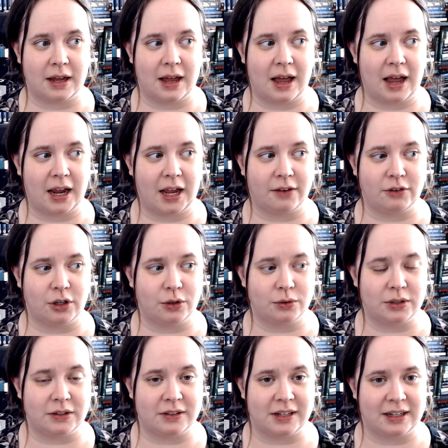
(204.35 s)
I have
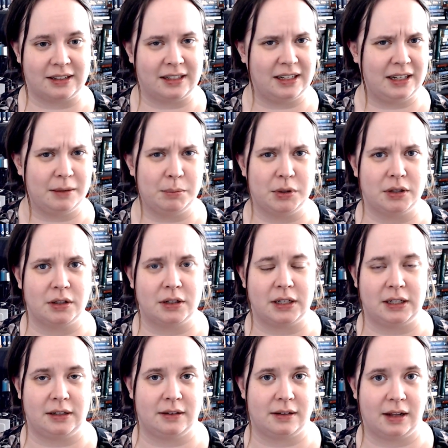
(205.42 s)
noticed that in ebook
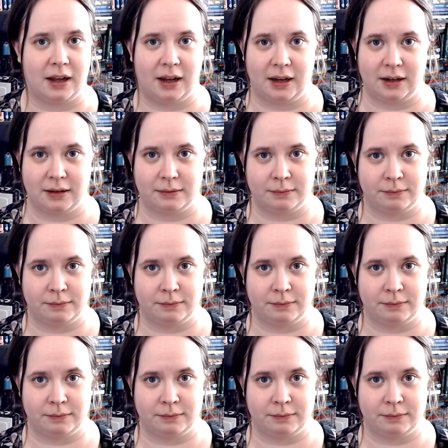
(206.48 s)
it's like